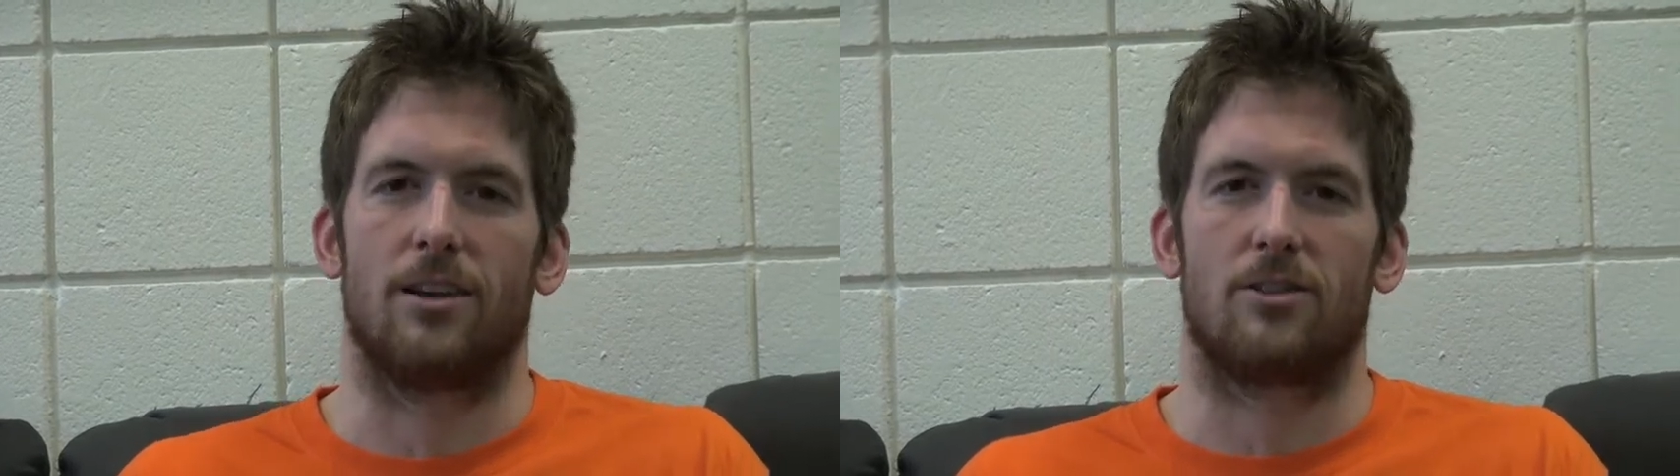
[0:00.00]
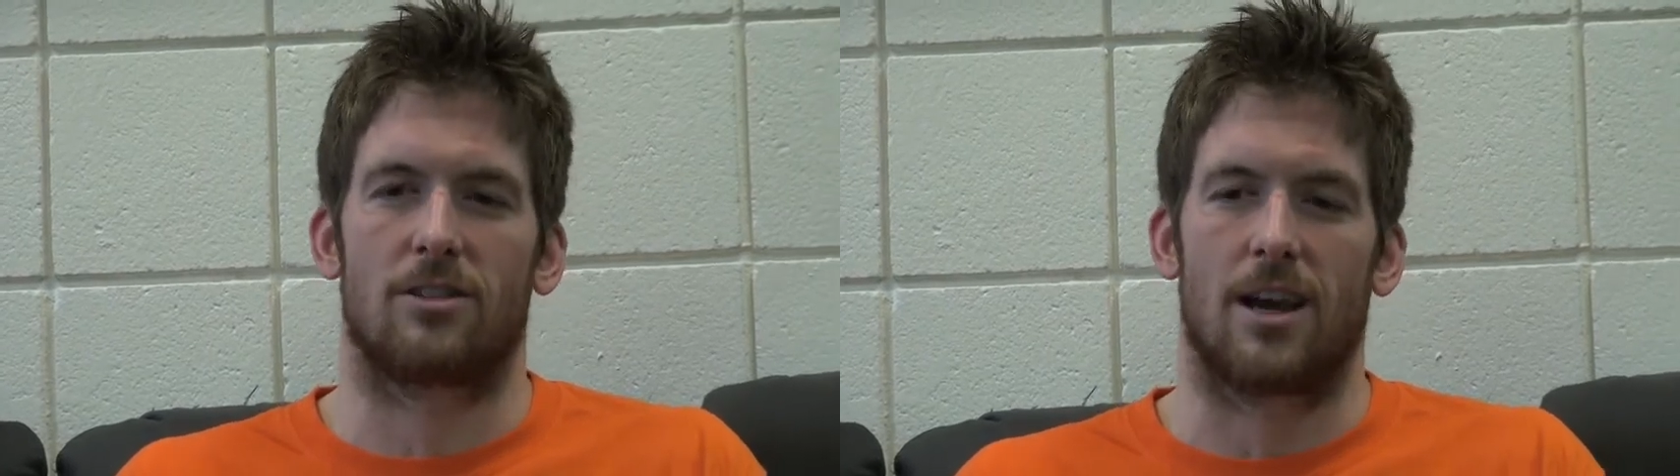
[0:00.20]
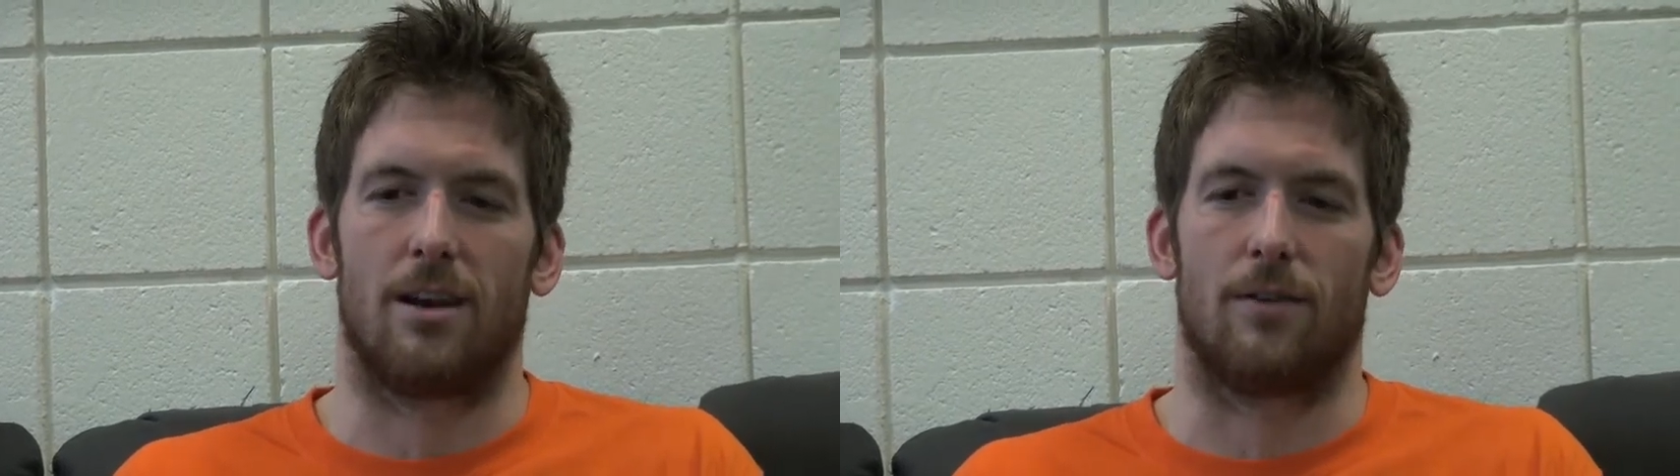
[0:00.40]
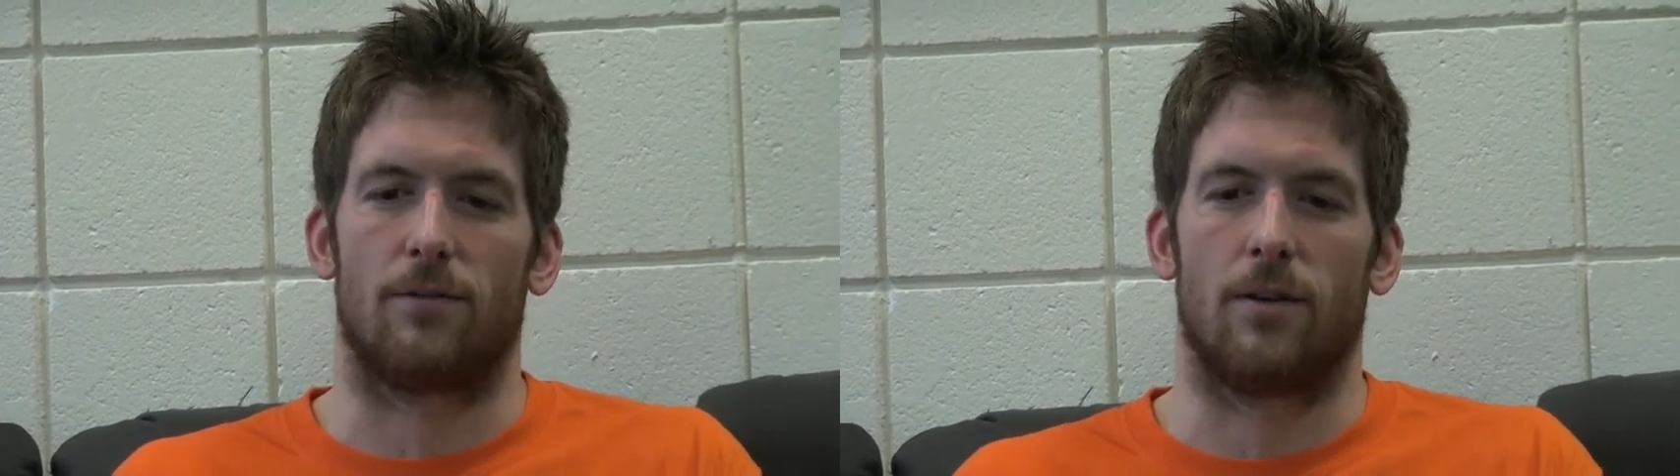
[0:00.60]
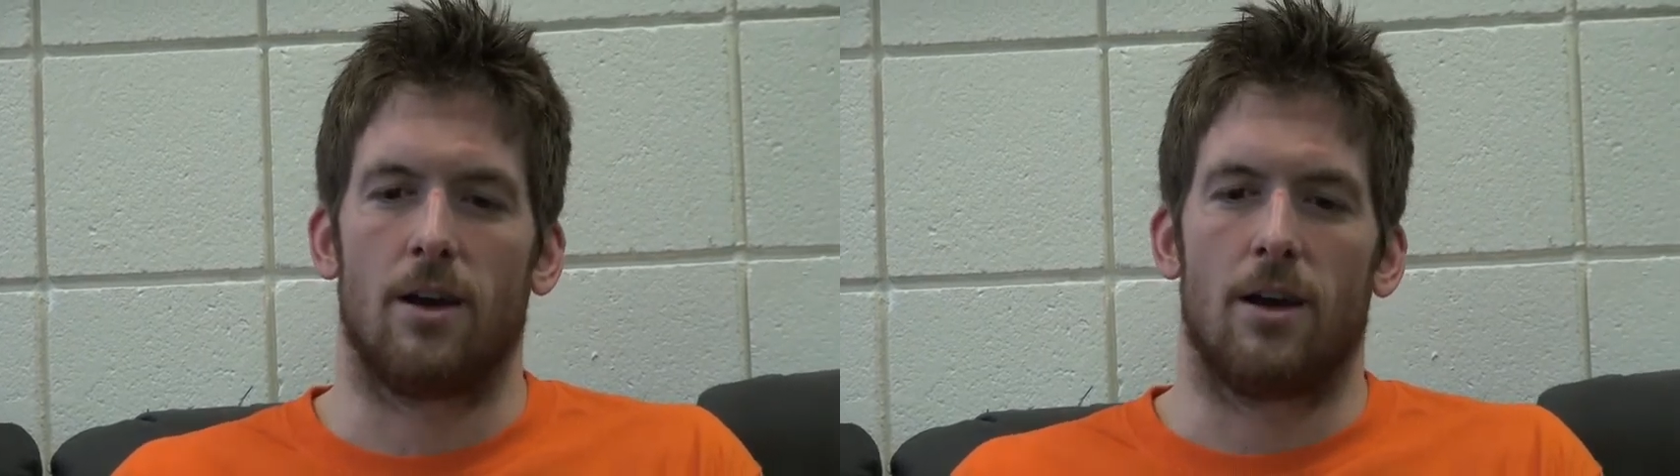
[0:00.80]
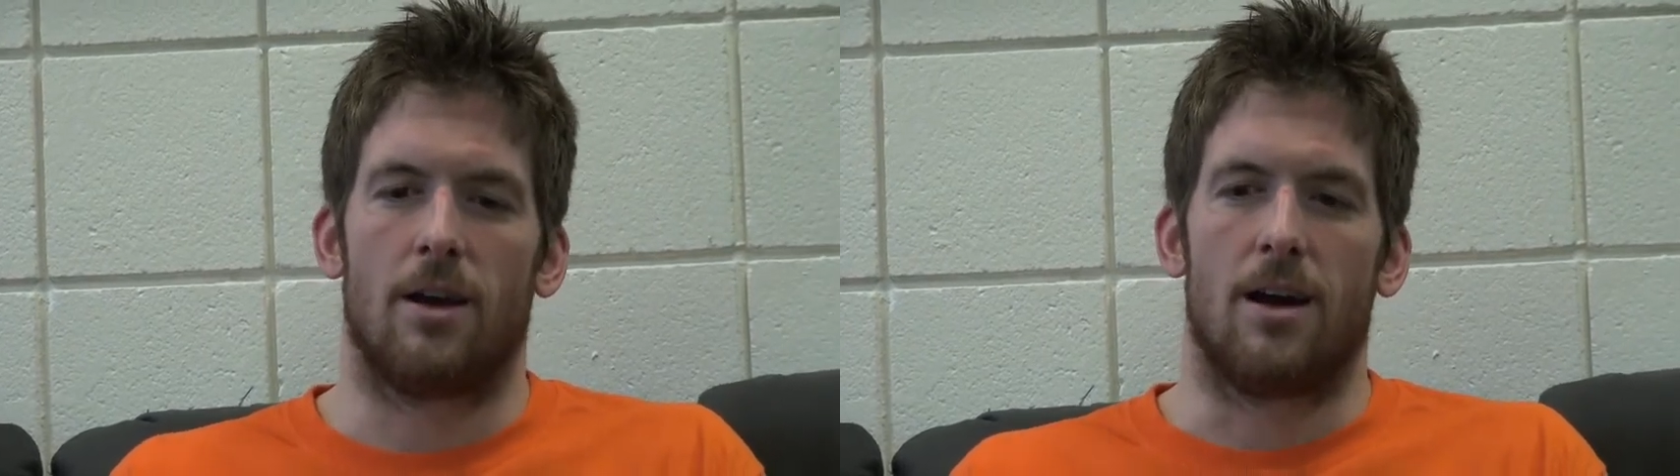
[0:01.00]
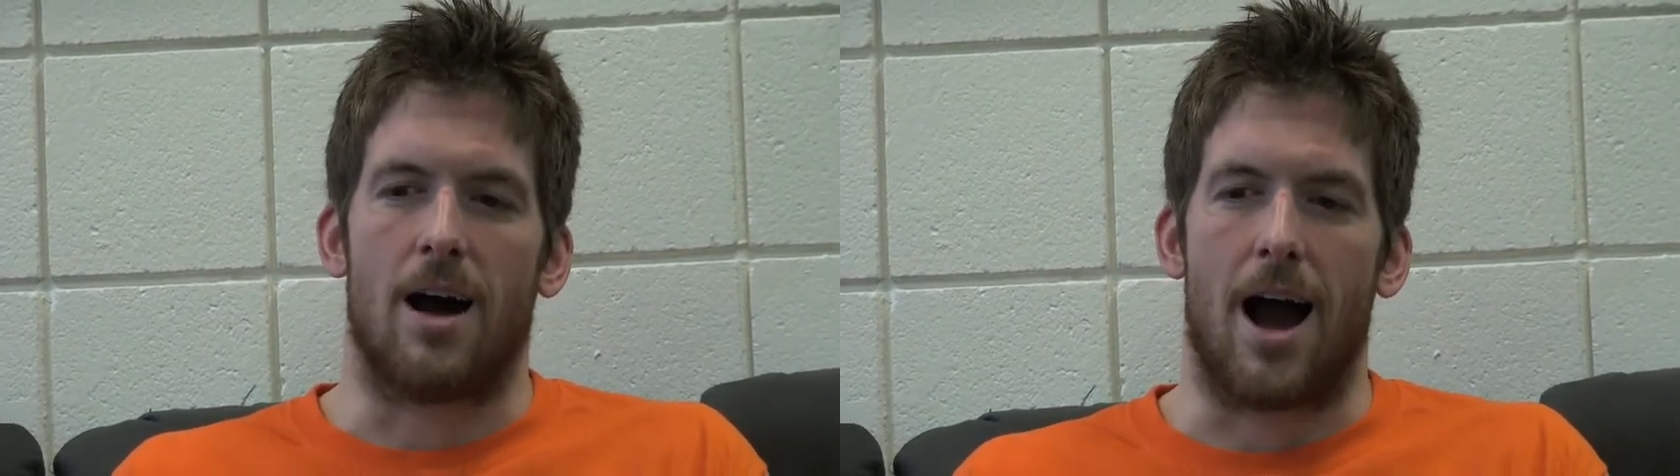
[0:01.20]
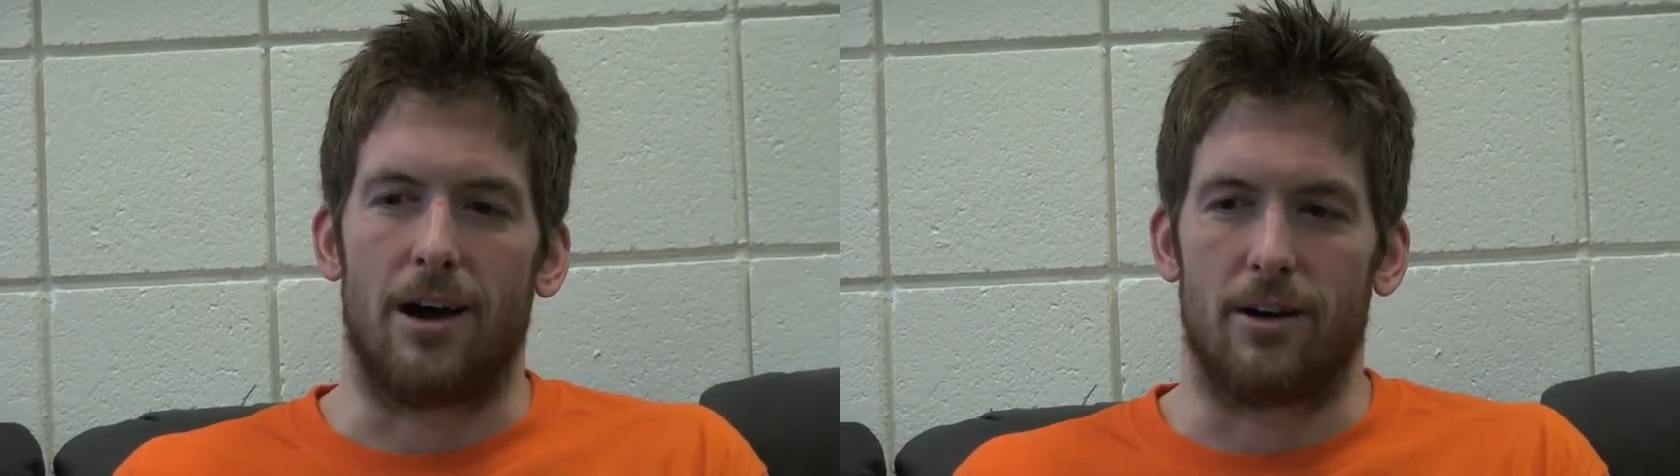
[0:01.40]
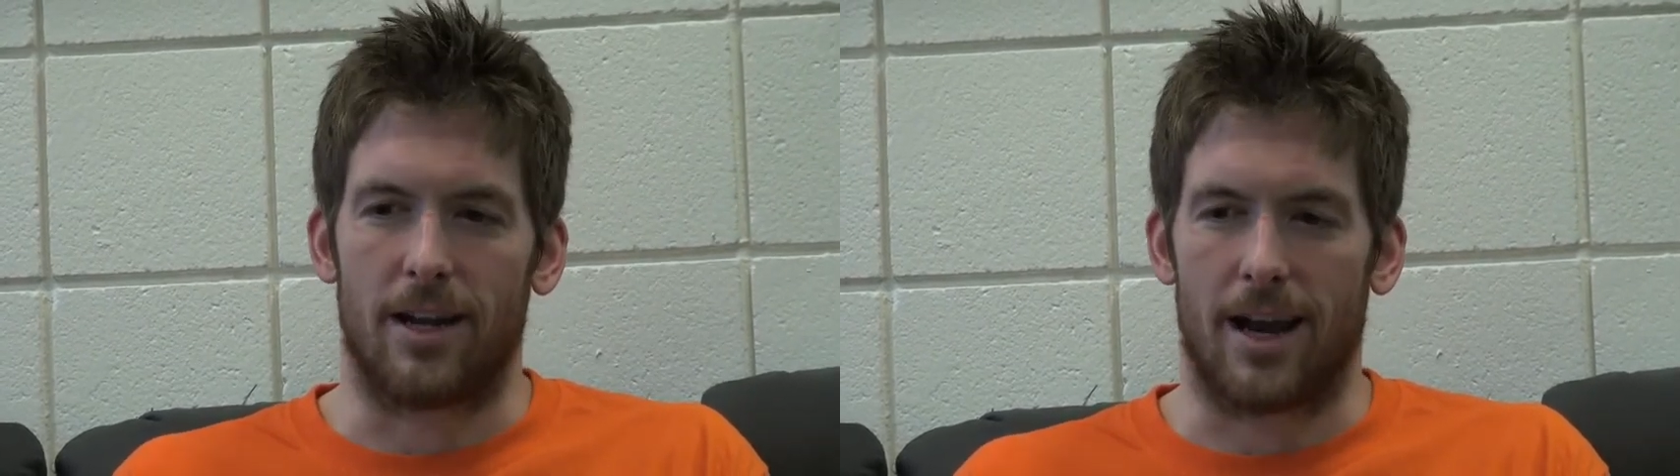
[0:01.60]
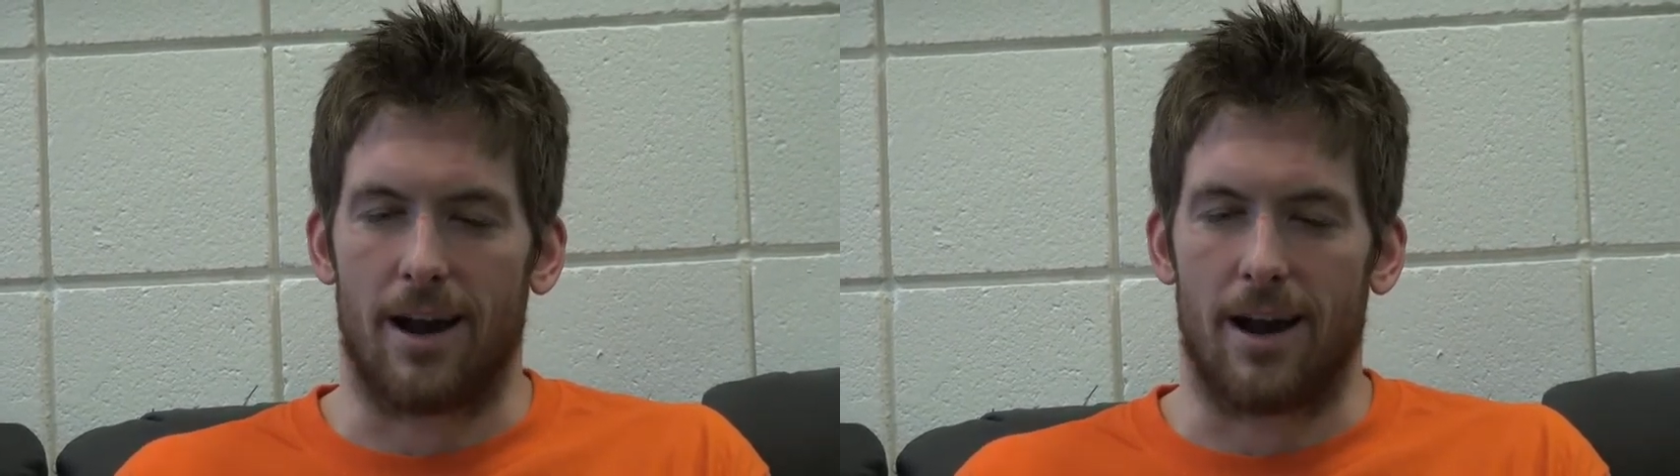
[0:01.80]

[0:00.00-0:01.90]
It's just kind of ironing